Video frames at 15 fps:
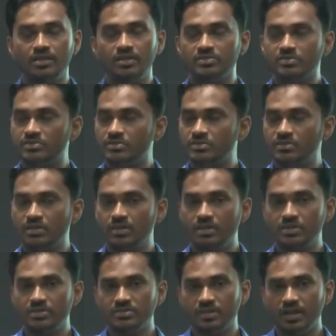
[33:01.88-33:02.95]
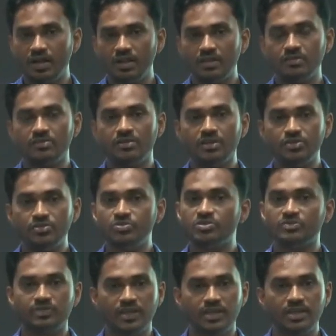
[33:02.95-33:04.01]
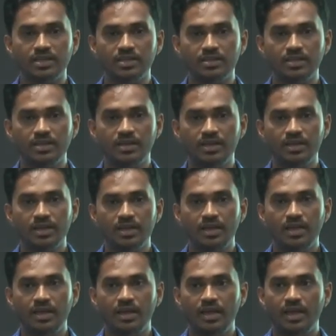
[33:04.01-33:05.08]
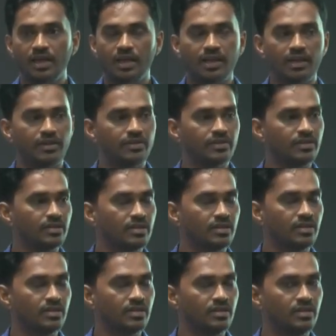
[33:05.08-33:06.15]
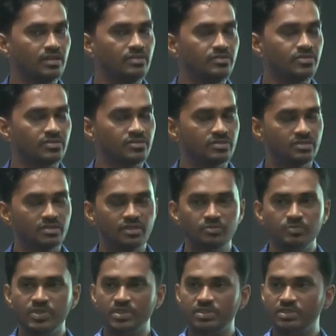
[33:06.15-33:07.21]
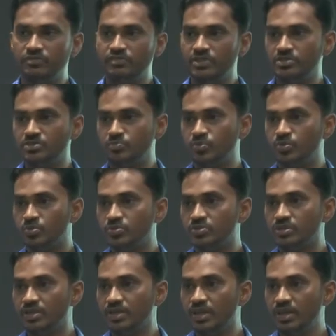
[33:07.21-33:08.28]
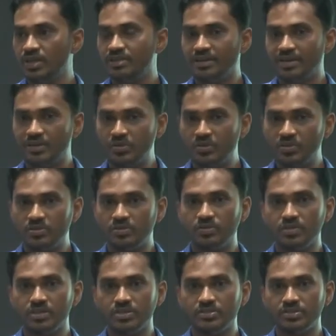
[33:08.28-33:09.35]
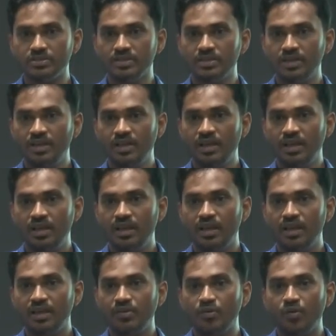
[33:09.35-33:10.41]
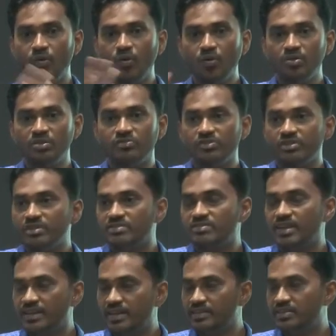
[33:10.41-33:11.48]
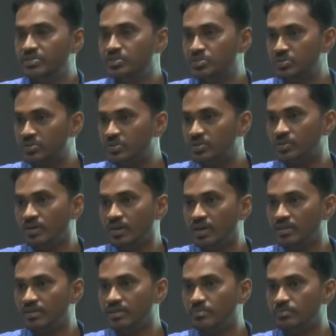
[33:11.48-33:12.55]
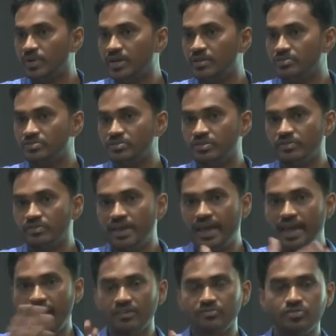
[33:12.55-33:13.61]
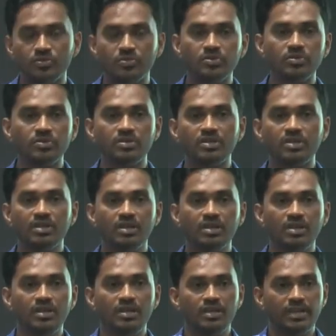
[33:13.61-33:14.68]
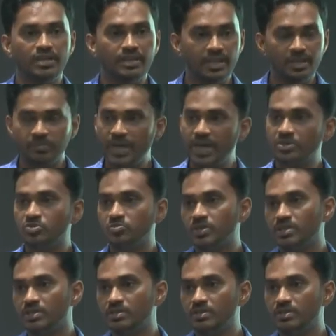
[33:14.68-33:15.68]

It's ultra user-friendly. And it just gives me a confidence boost that I know the knowledge. And all the words that I did not know at that Microsoft Hack for Good, it came back to me.